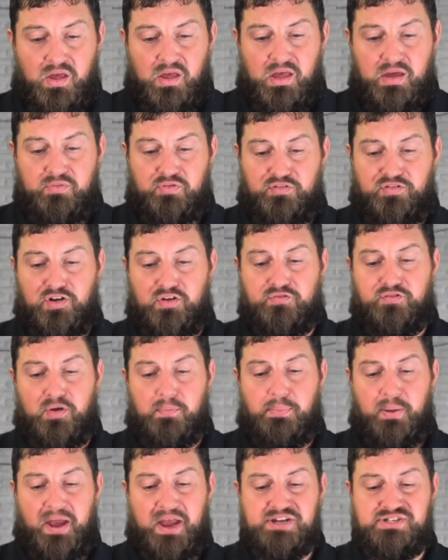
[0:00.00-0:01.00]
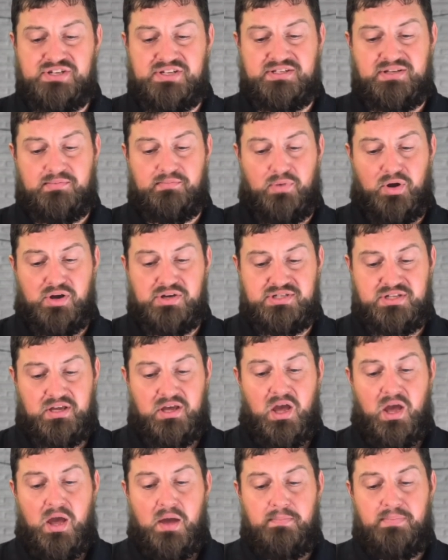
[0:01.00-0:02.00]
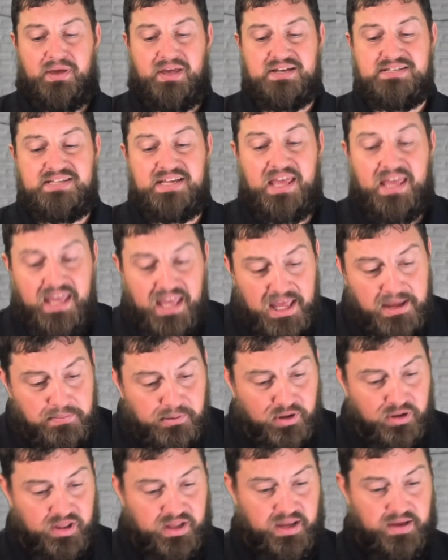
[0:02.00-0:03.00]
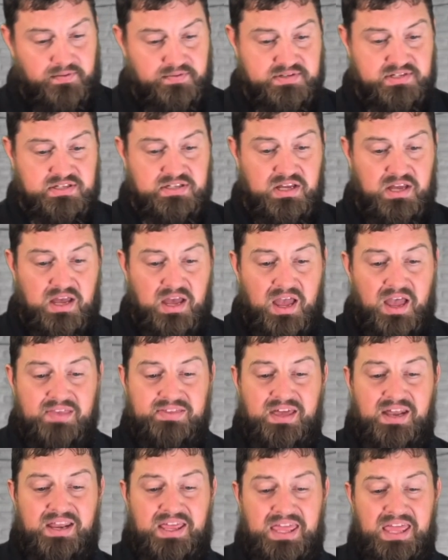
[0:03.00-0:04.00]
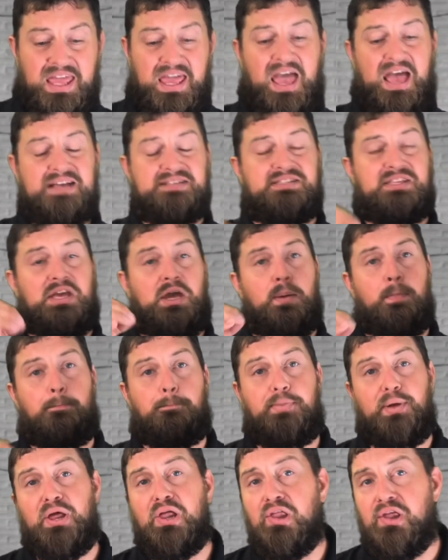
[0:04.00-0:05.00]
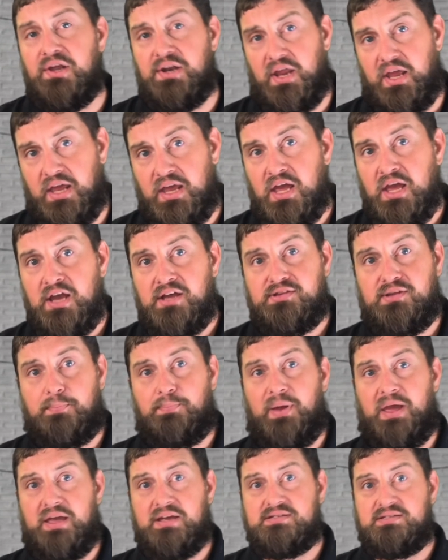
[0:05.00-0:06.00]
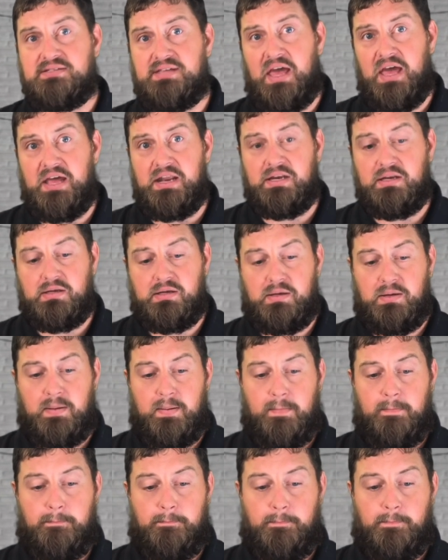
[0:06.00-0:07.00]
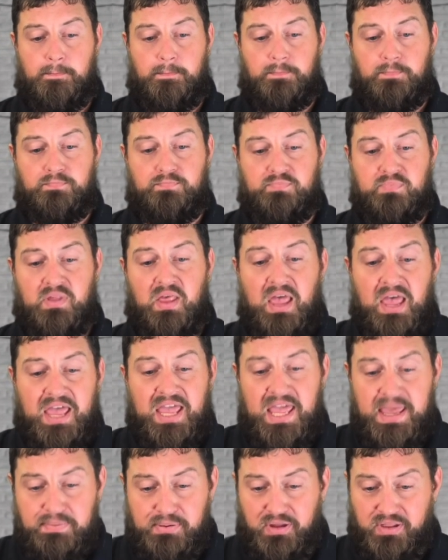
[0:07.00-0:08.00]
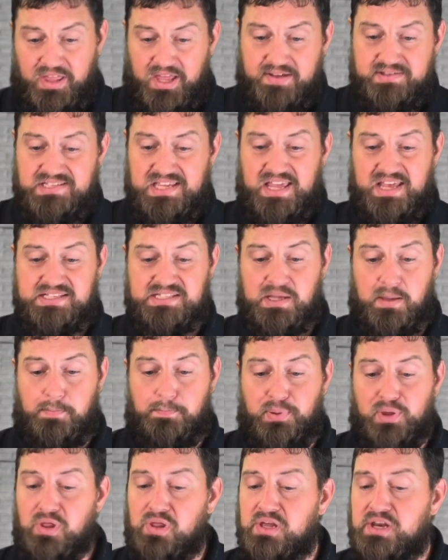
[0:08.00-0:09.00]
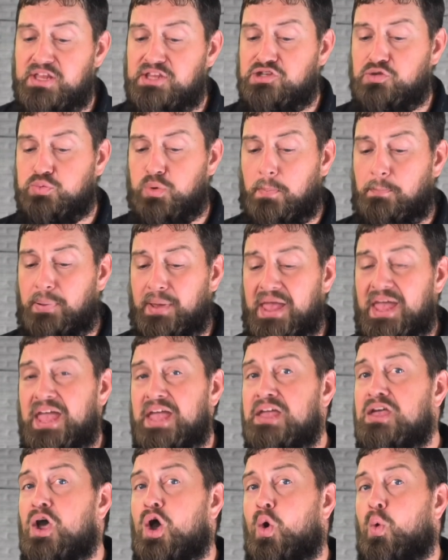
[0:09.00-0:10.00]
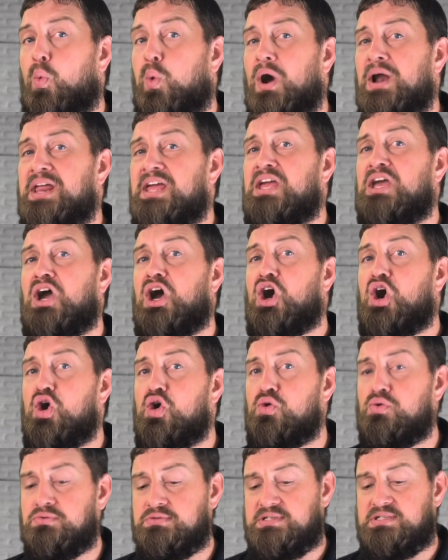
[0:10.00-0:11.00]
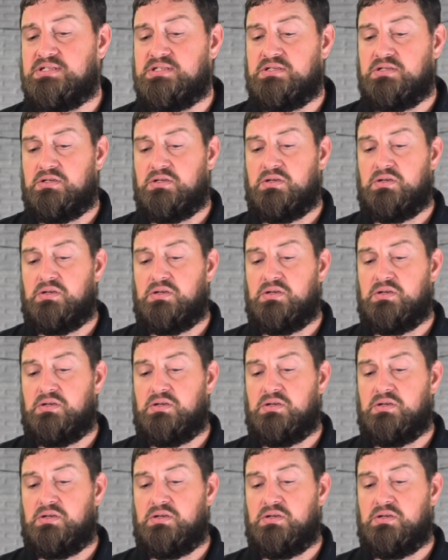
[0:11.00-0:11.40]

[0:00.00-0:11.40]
for, for patience and mercy because he believes that he has the ability to pay his debt. He believes he has the ability to repay what he owes.